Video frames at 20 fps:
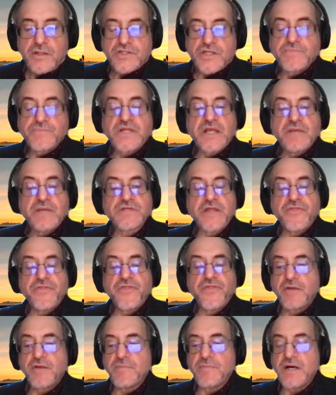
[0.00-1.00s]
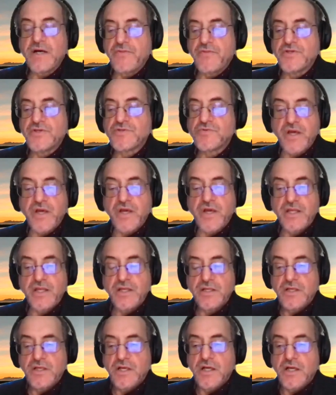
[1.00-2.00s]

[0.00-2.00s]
sometimes I think about it this way.